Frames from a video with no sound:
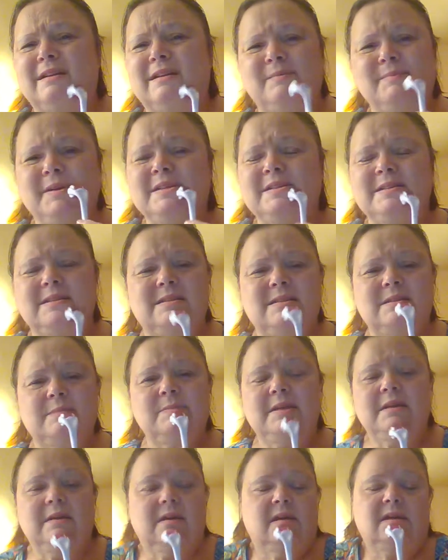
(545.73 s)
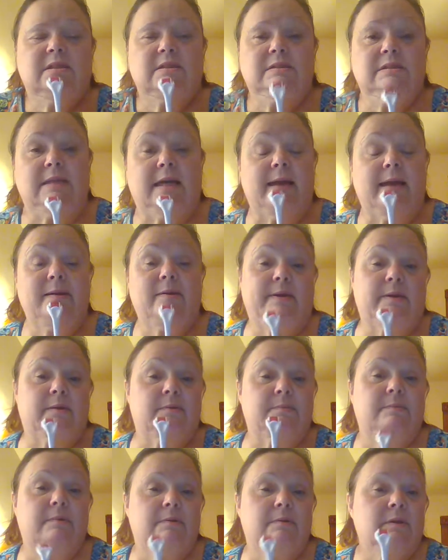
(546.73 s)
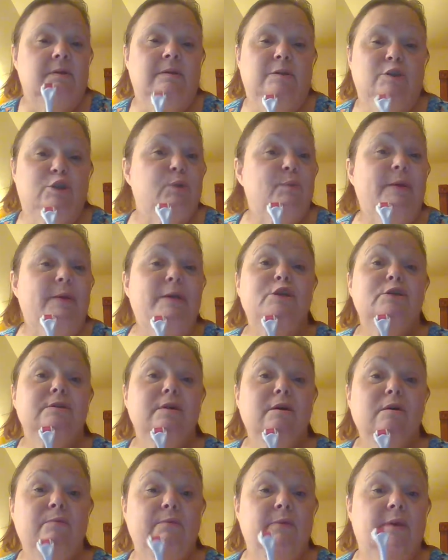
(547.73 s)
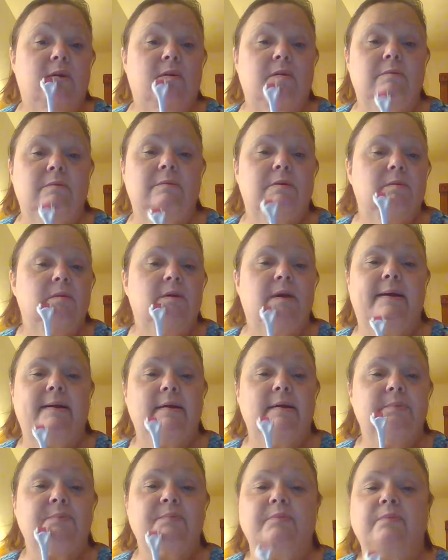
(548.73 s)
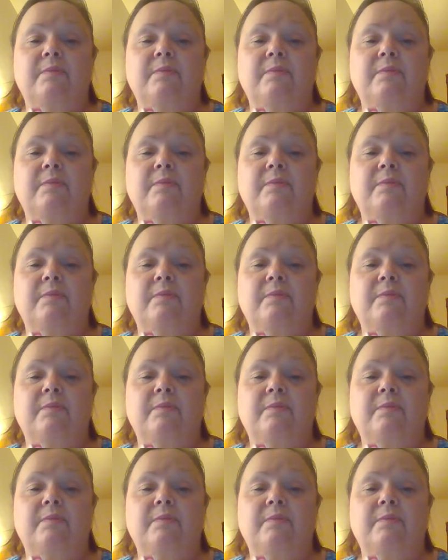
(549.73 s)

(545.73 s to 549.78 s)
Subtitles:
I mean, to me, I don't know. To each his own, though, okay?